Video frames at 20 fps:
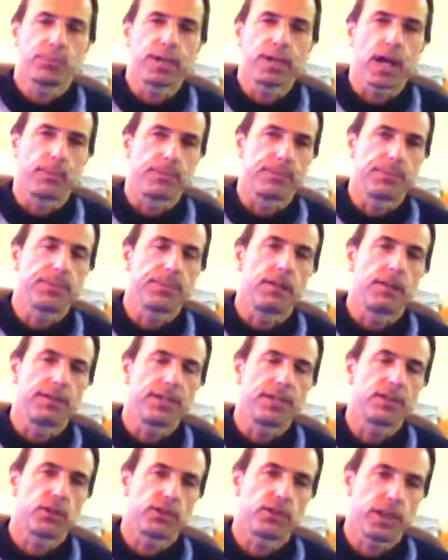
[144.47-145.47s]
problem of
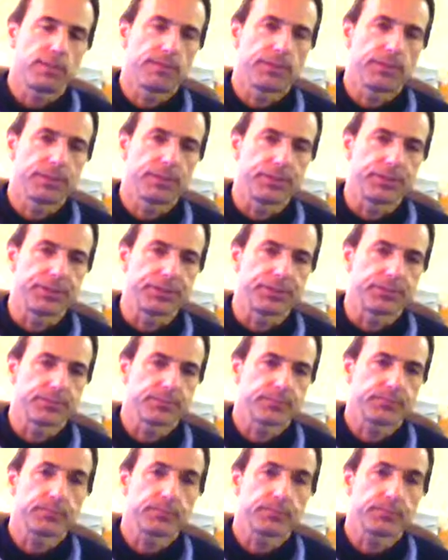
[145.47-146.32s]
indoor air pollution.